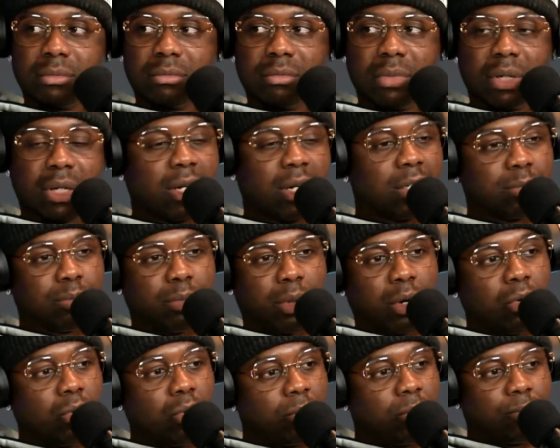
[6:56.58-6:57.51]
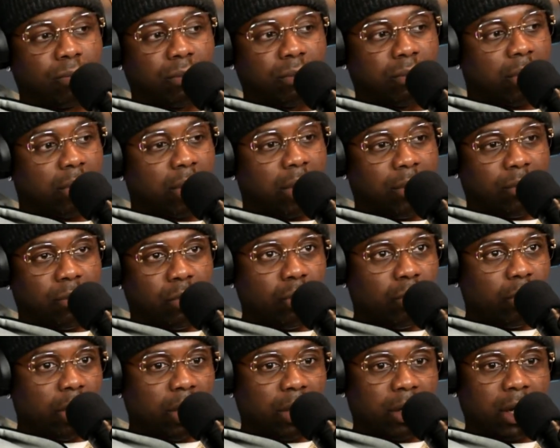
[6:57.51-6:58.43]
Because, bro, if you
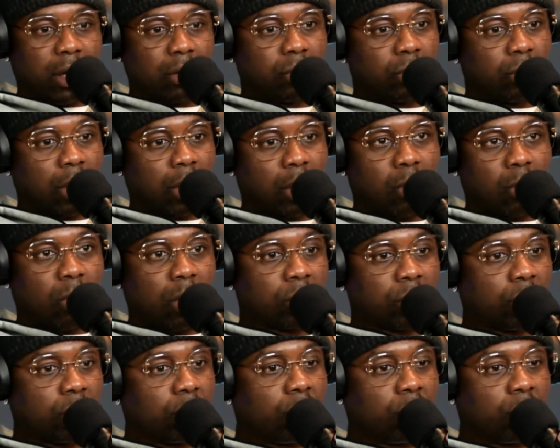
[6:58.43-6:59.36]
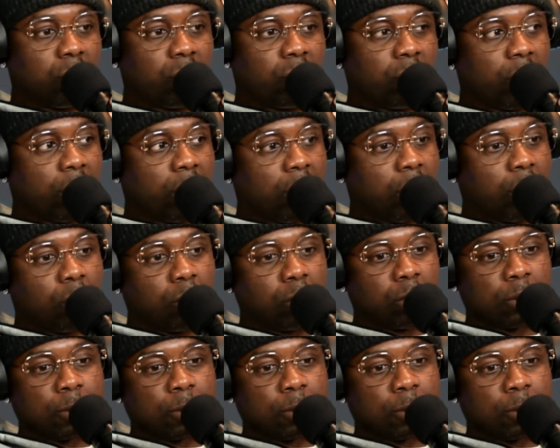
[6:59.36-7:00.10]
look down to it, I don't watch YouTube videos.